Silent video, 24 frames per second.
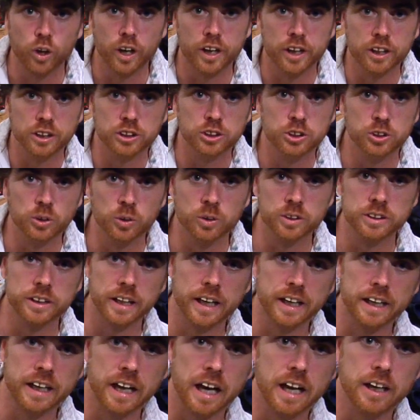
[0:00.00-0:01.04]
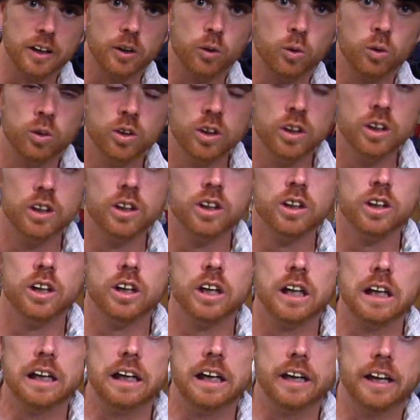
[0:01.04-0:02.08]
running shorts that ain't got no
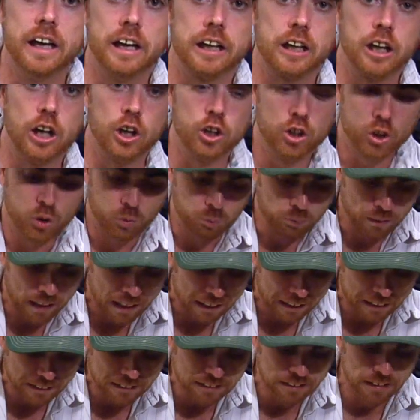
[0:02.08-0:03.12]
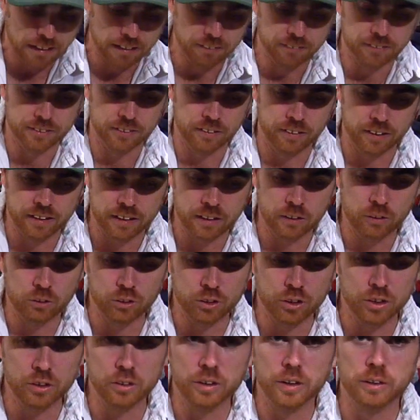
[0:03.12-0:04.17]
and not got no pockets in them, so I ain't
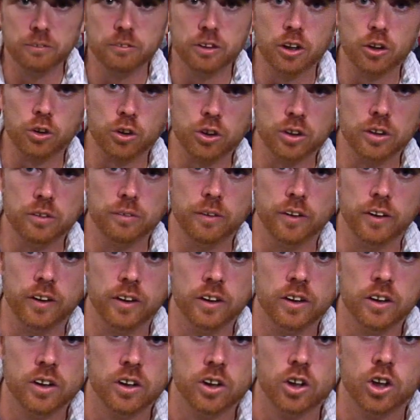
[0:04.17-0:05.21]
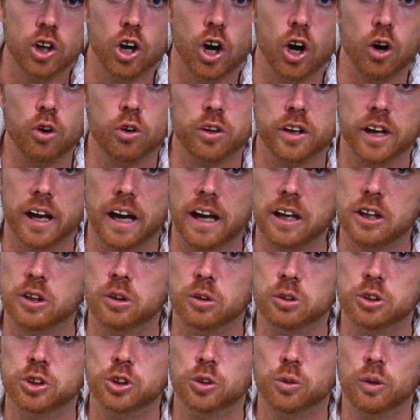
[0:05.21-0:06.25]
gonna do him no good. But, oh yeah, that
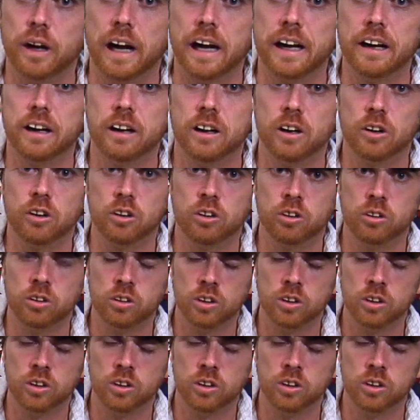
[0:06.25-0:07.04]
cools you right off.